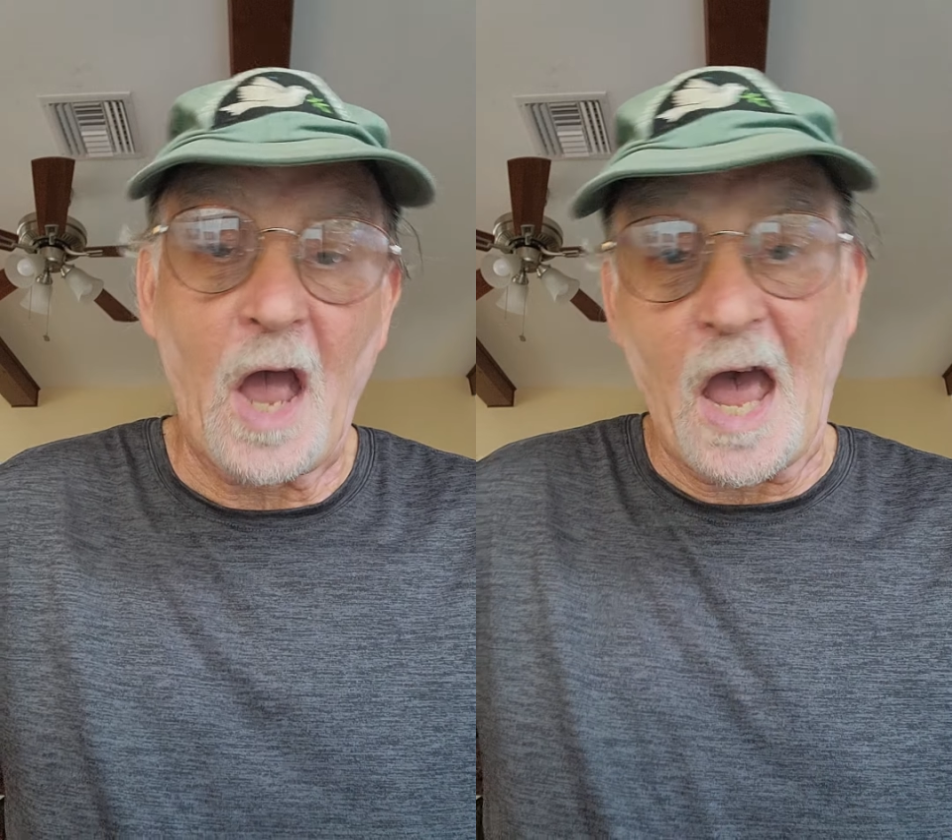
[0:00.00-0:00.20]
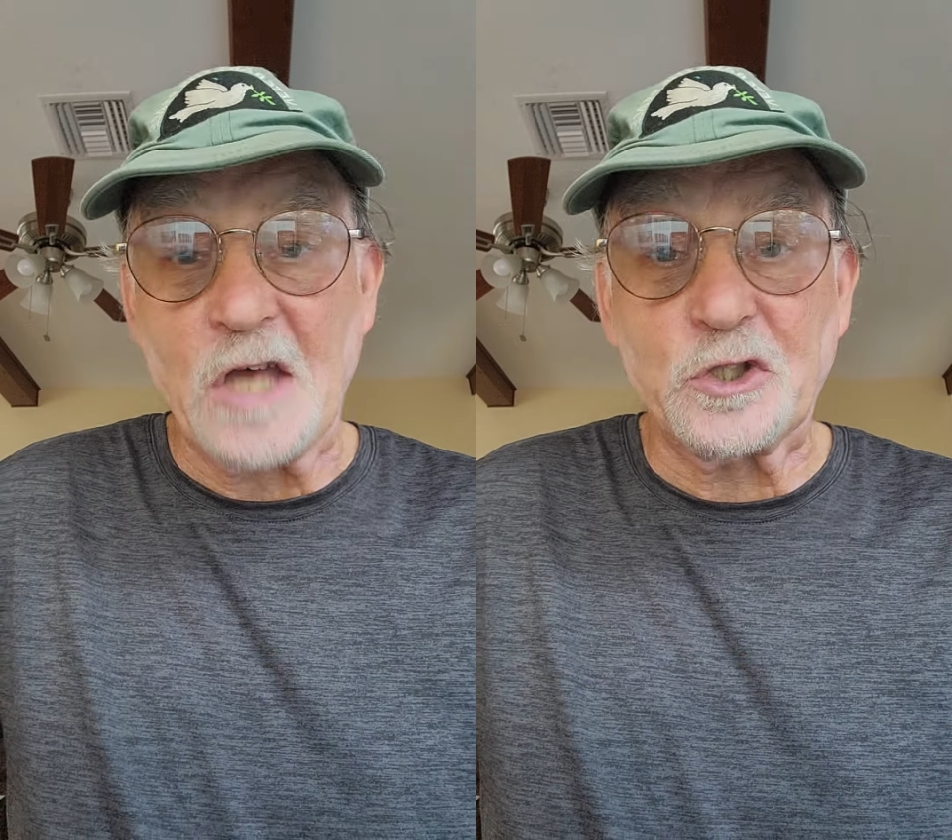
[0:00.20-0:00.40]

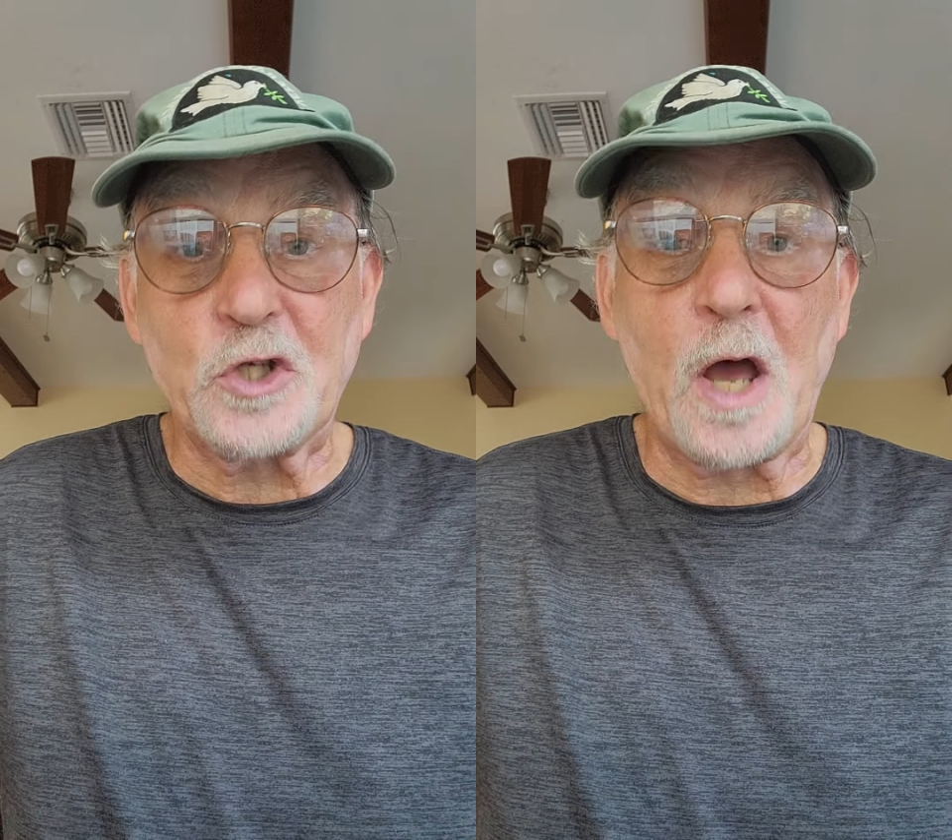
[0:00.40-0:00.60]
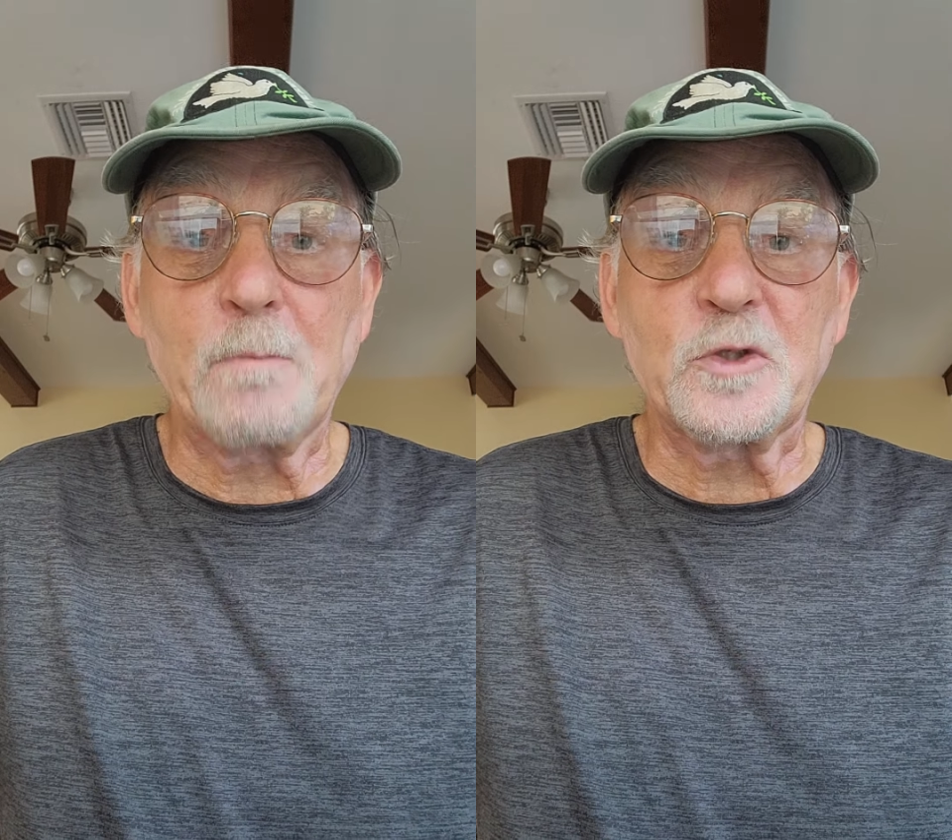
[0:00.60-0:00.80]

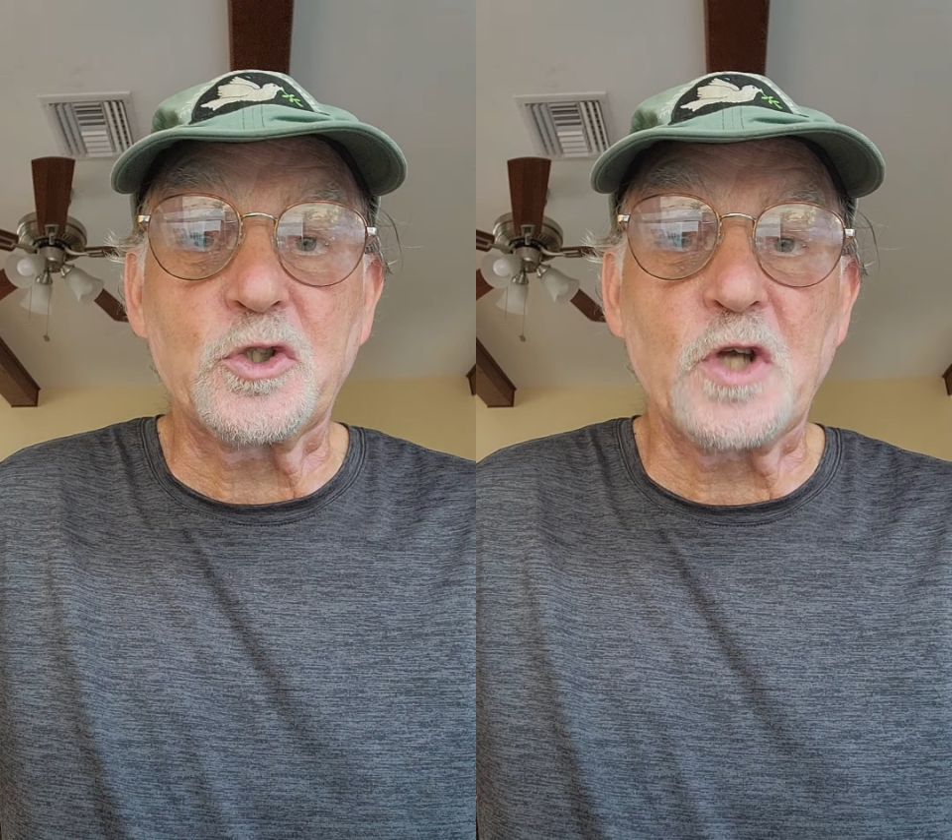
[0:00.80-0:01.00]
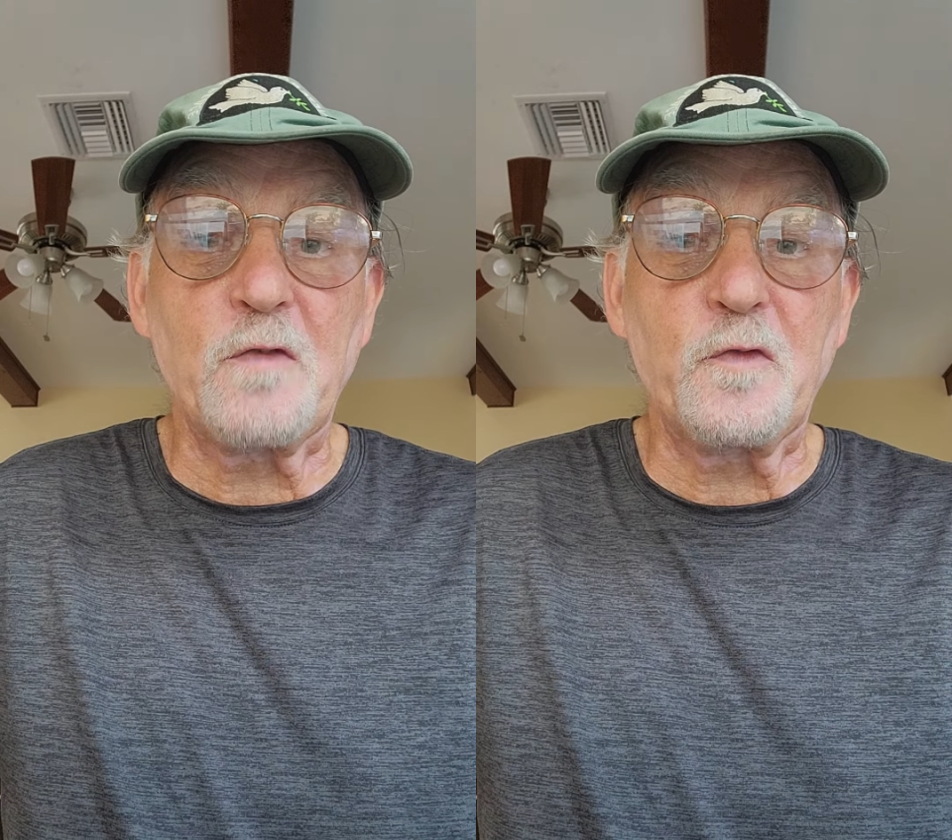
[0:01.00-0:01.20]
Ask
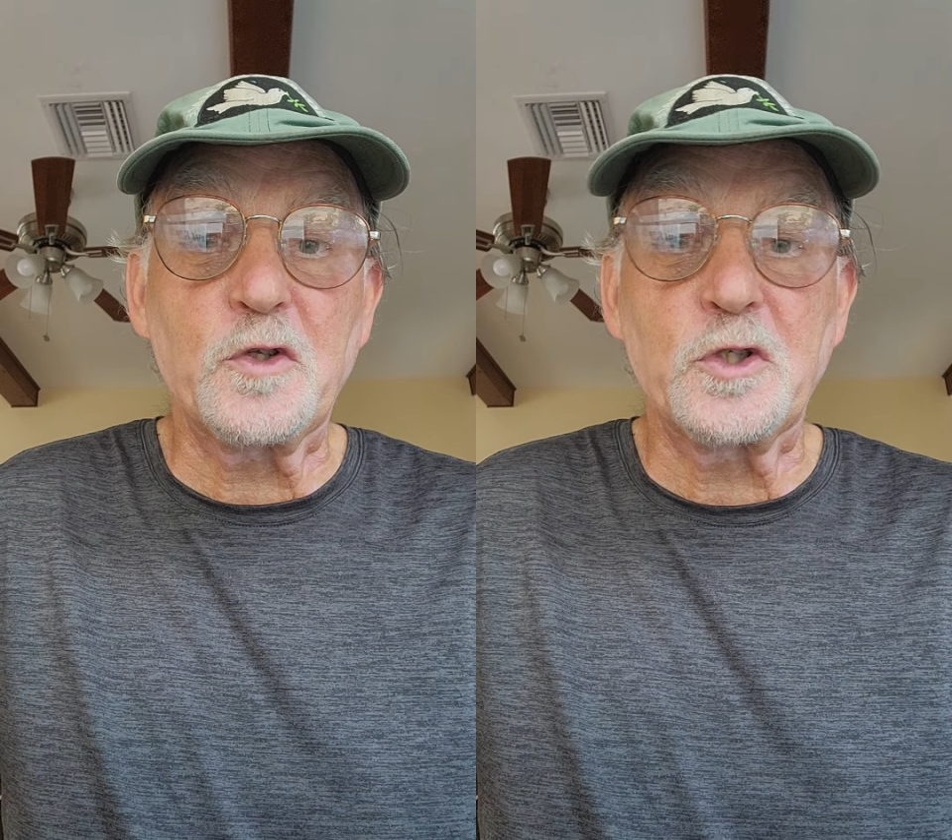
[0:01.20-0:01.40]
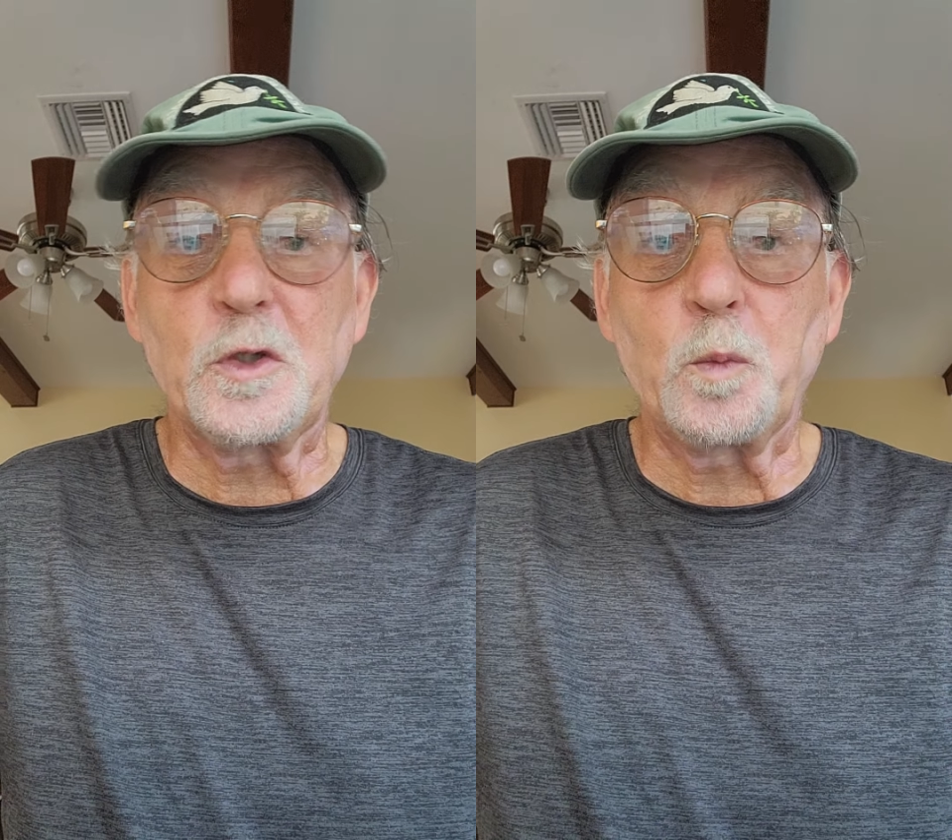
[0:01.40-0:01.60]
Thomas
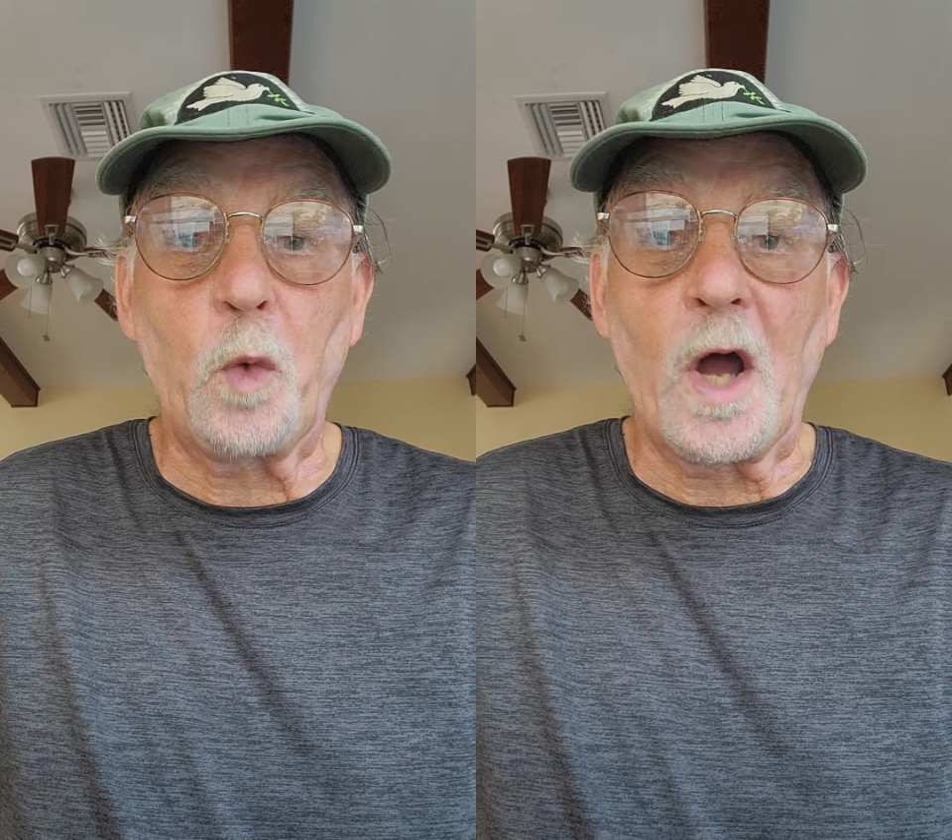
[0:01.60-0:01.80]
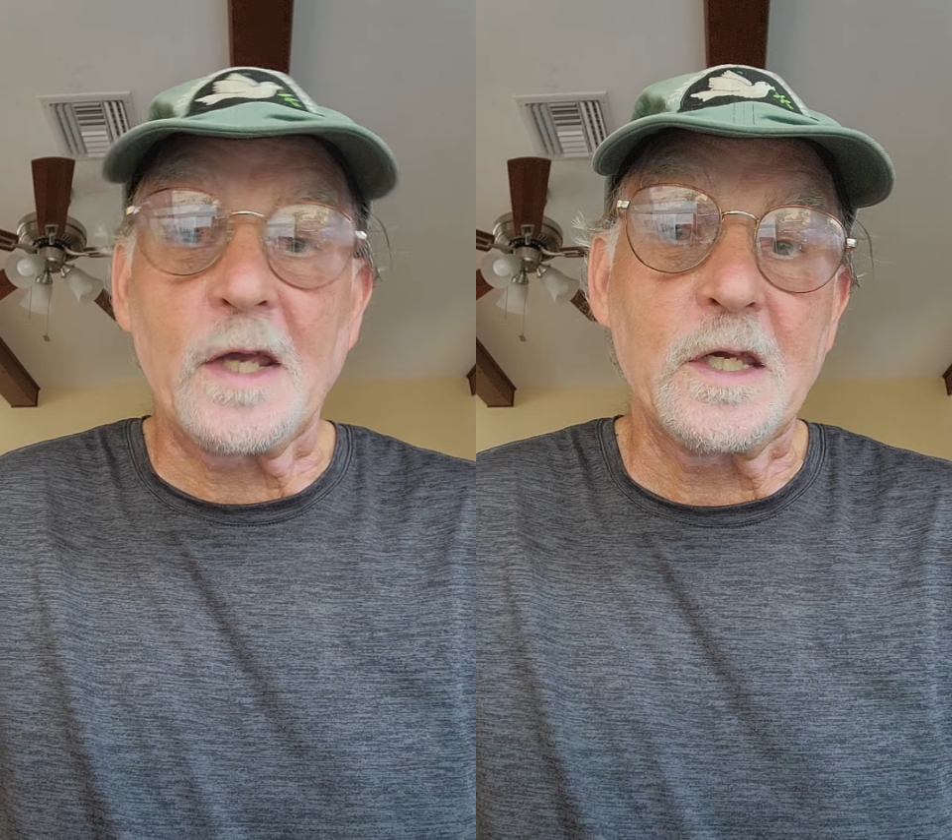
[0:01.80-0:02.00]

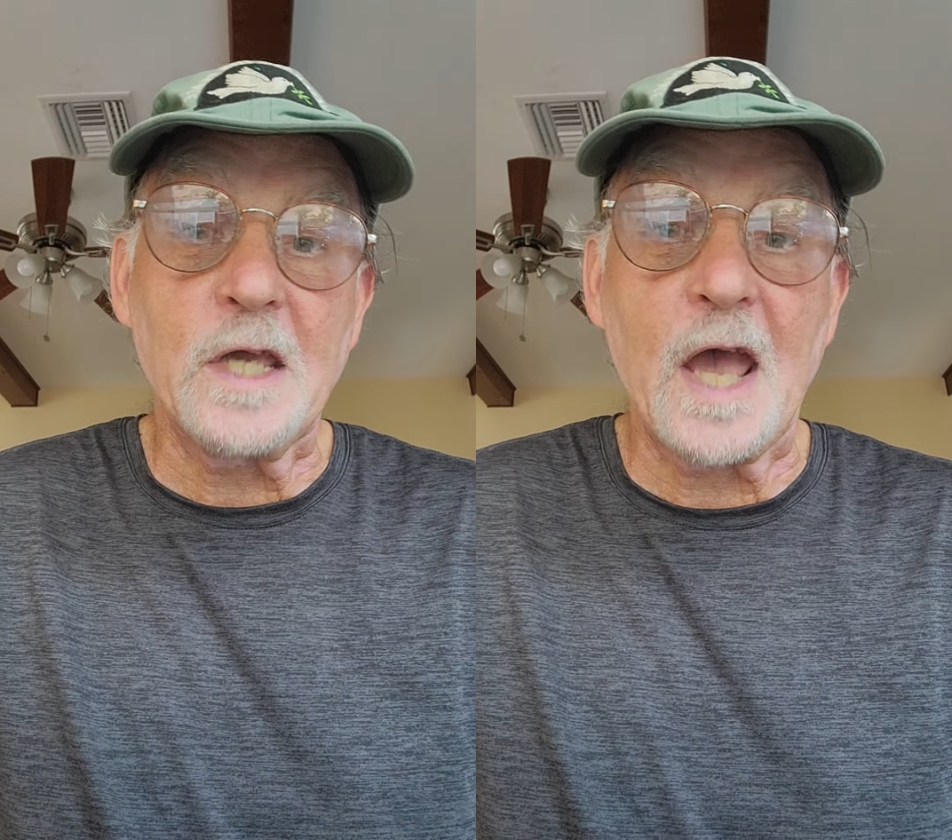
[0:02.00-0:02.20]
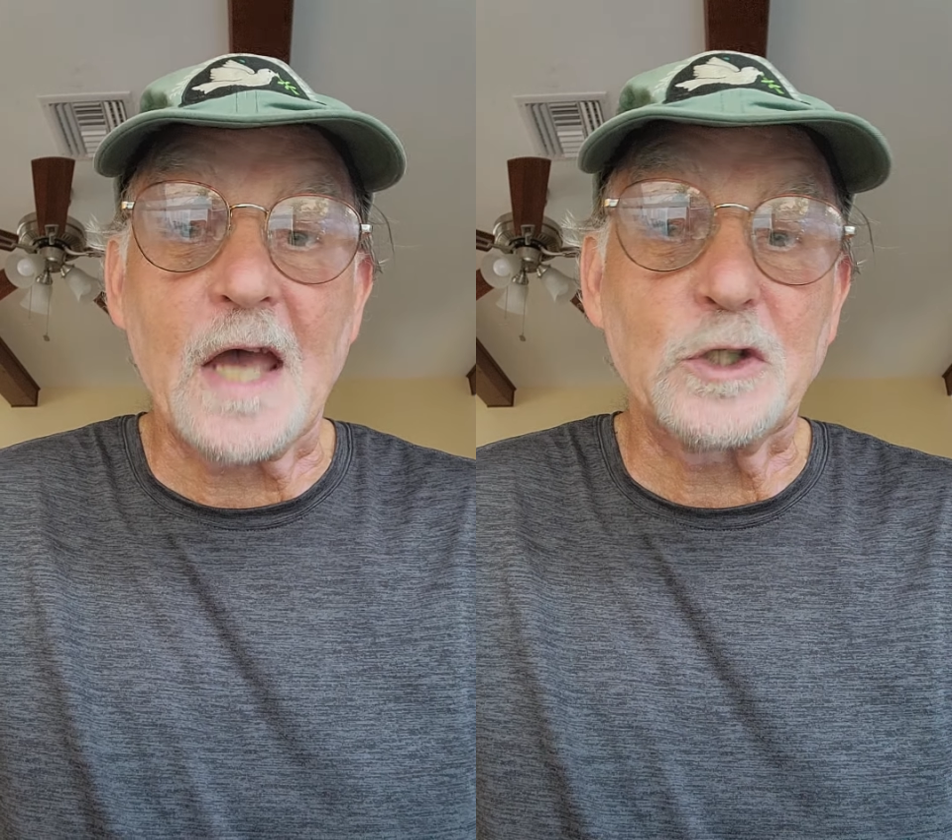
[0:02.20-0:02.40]
Jefferson why
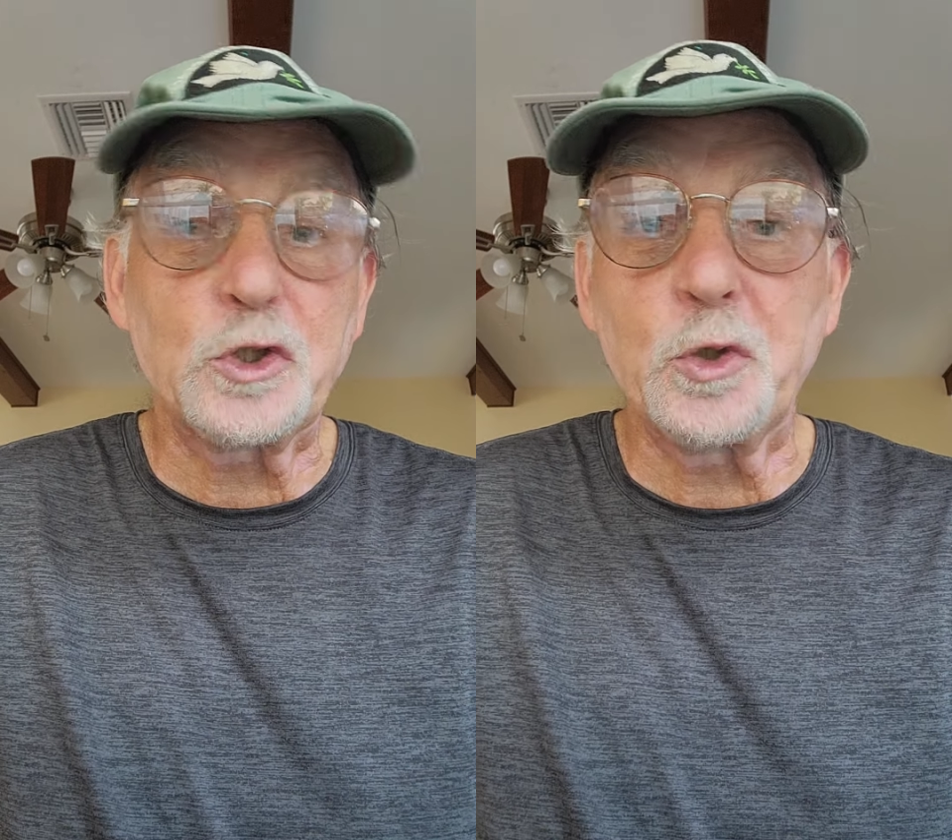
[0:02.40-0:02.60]
he had